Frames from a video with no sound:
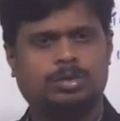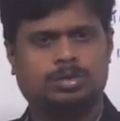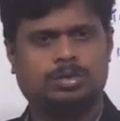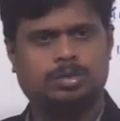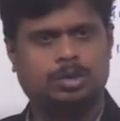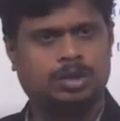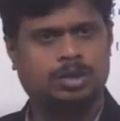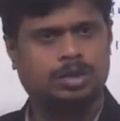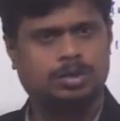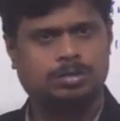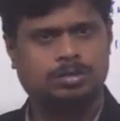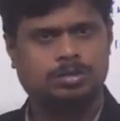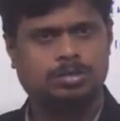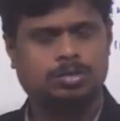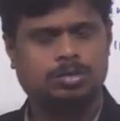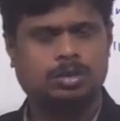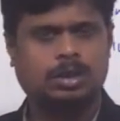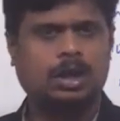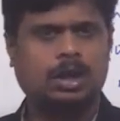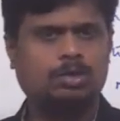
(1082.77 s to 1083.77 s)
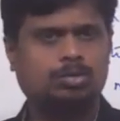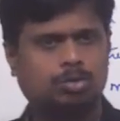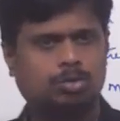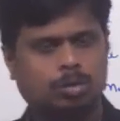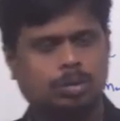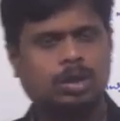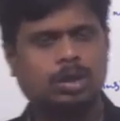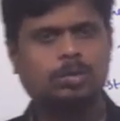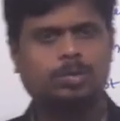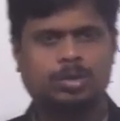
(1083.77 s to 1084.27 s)
possibility. So there are
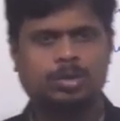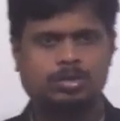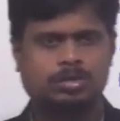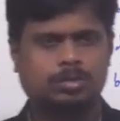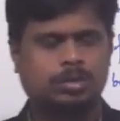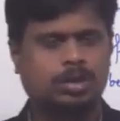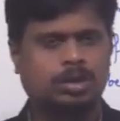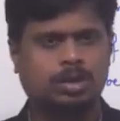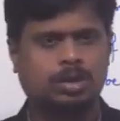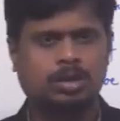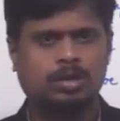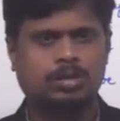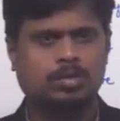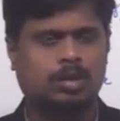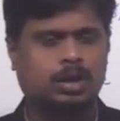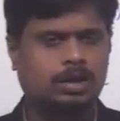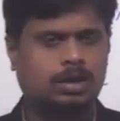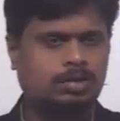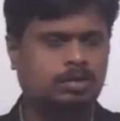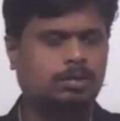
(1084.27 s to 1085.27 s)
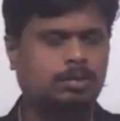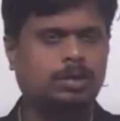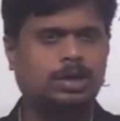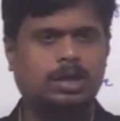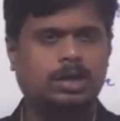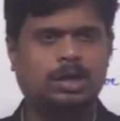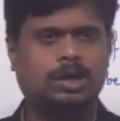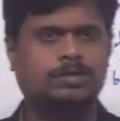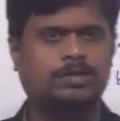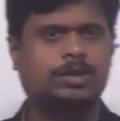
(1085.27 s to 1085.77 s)
so many possibilities. What is the
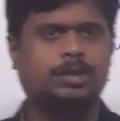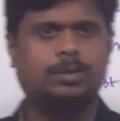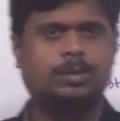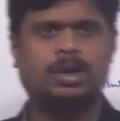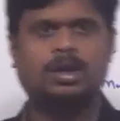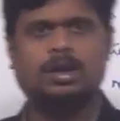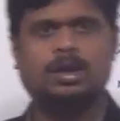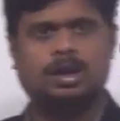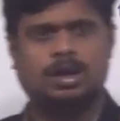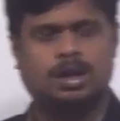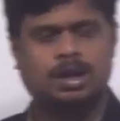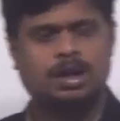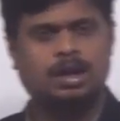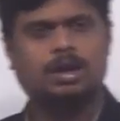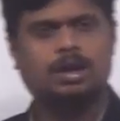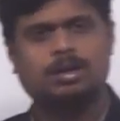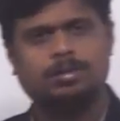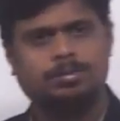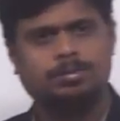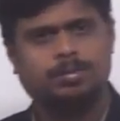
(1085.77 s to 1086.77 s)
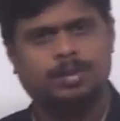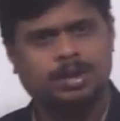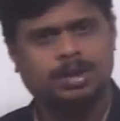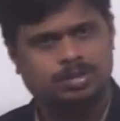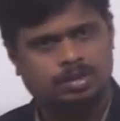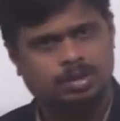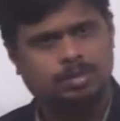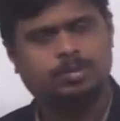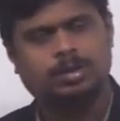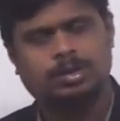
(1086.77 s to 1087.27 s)
meaning of that particular random
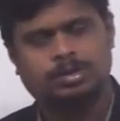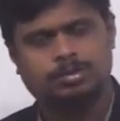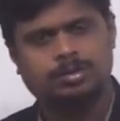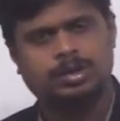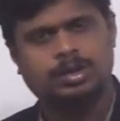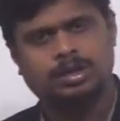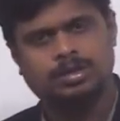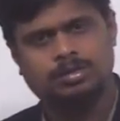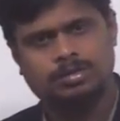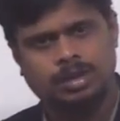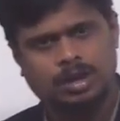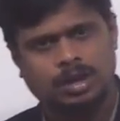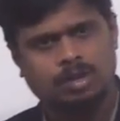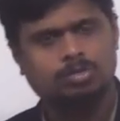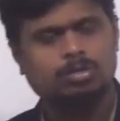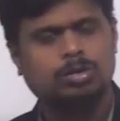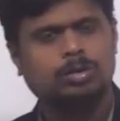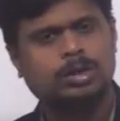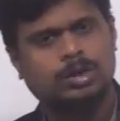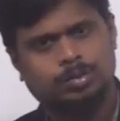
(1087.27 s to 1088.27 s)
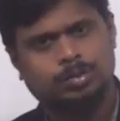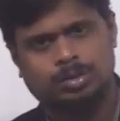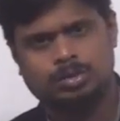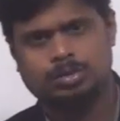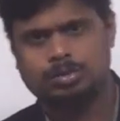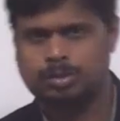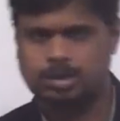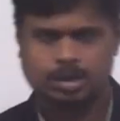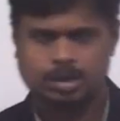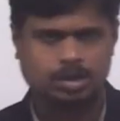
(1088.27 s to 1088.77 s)
page replacement is, there are so many
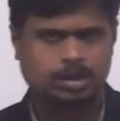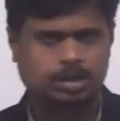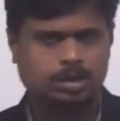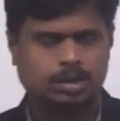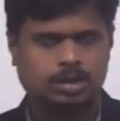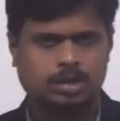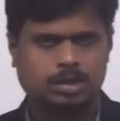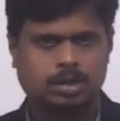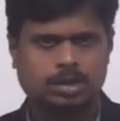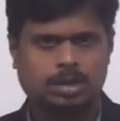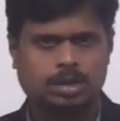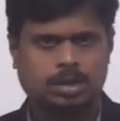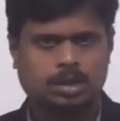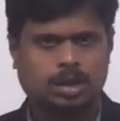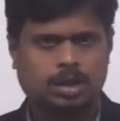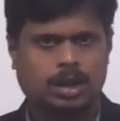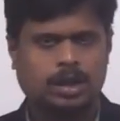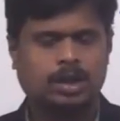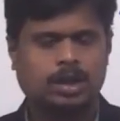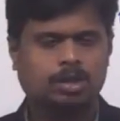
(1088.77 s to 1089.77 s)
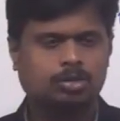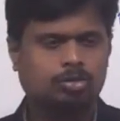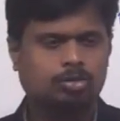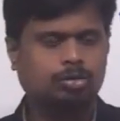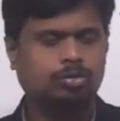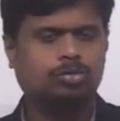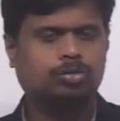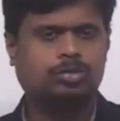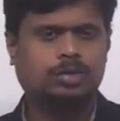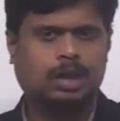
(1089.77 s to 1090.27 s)
possibilities. I can
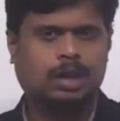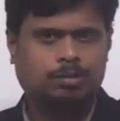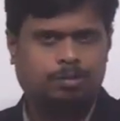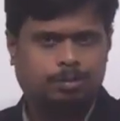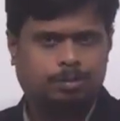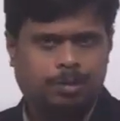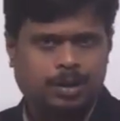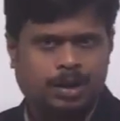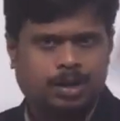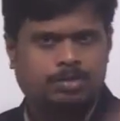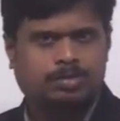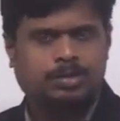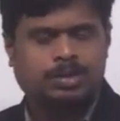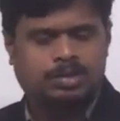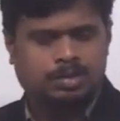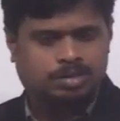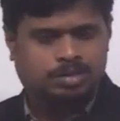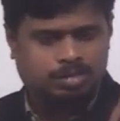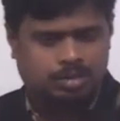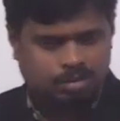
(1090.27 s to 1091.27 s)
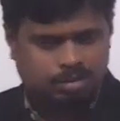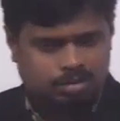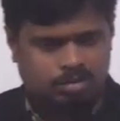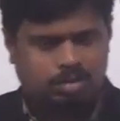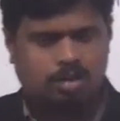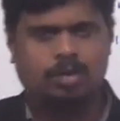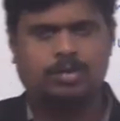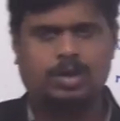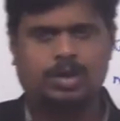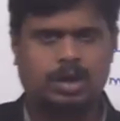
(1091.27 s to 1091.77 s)
choose the page which is
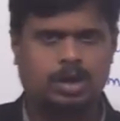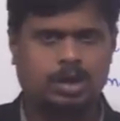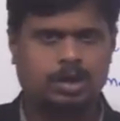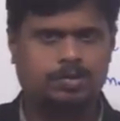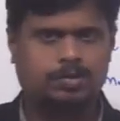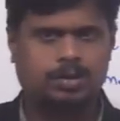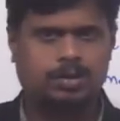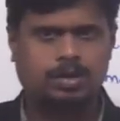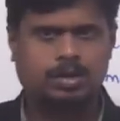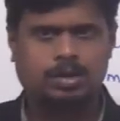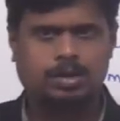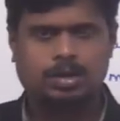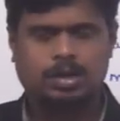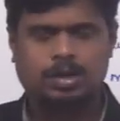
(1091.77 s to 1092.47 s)
just now arrived